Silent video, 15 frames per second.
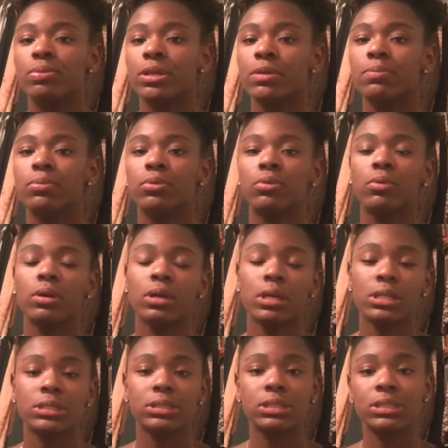people
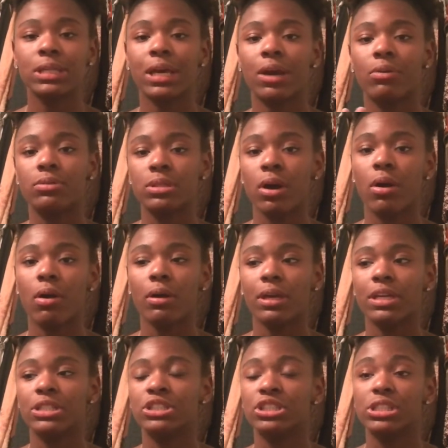sit down,
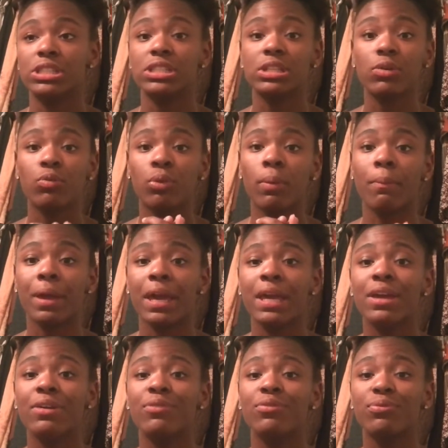talk, and just
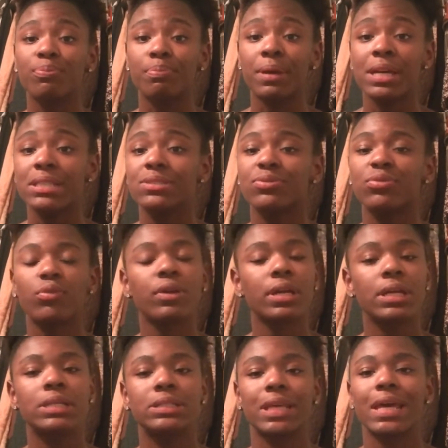remain best
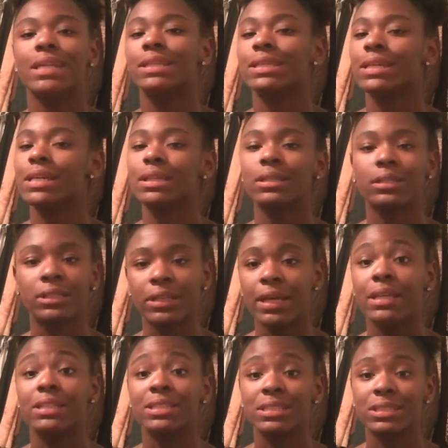friends at the end of the
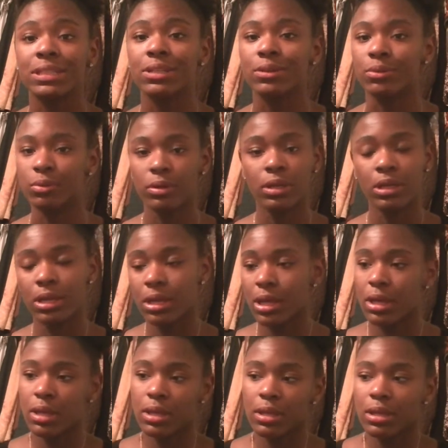day still.
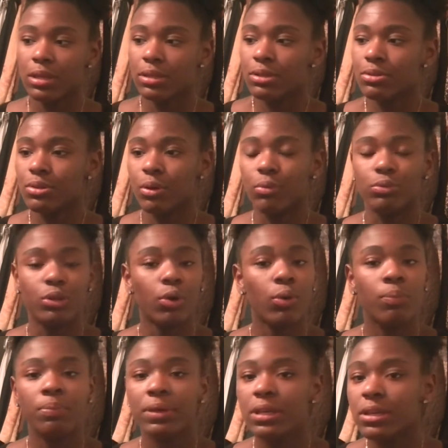You know, no
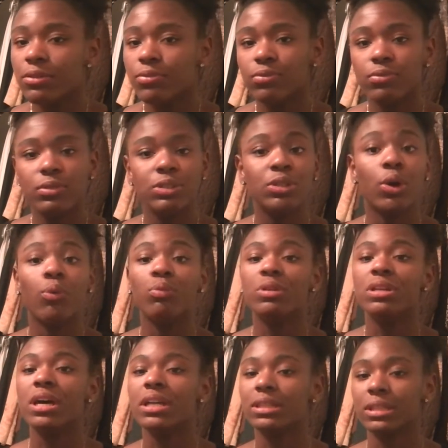beef, no
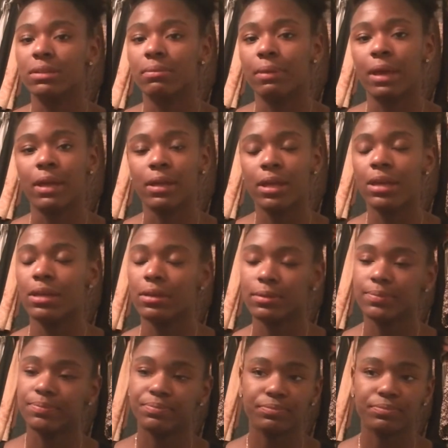nothing, man. And